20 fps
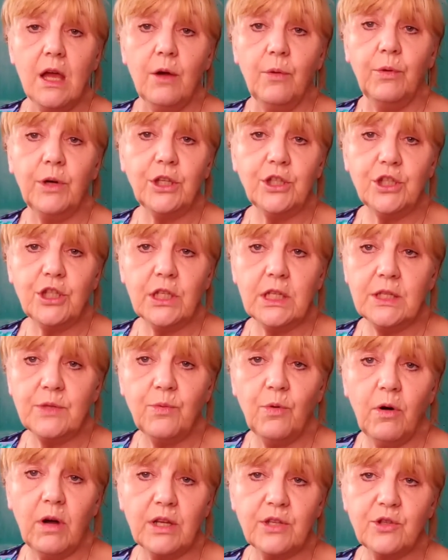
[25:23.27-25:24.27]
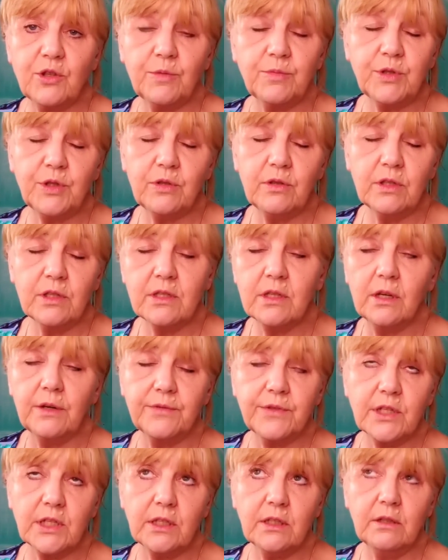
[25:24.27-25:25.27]
which is what I stopped doing this
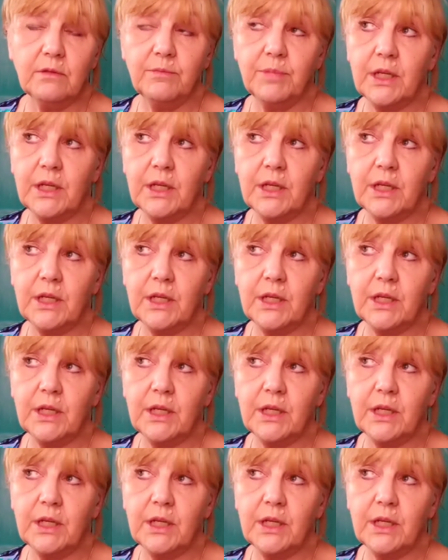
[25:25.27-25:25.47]
afternoon